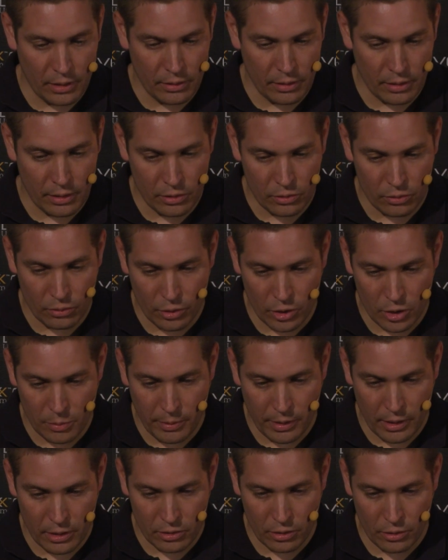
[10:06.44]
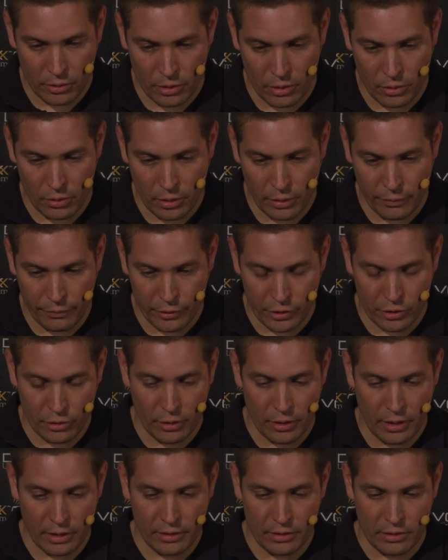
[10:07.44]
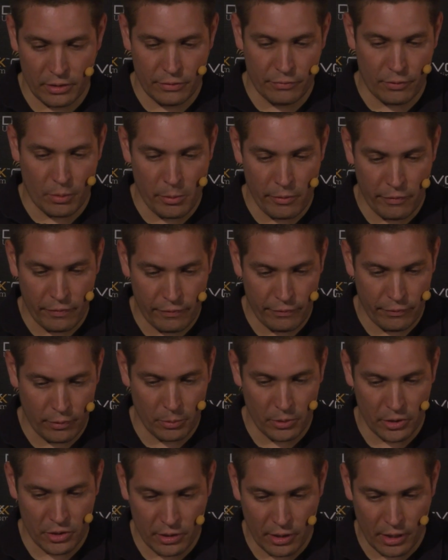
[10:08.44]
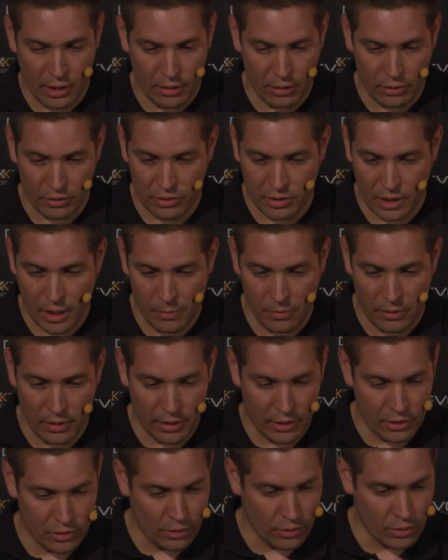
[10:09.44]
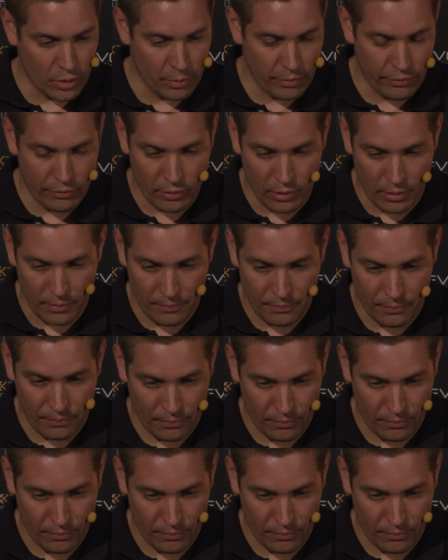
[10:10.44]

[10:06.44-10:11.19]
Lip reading: in the source so you know for sure that this is from the jar, not the same thing I showed you before.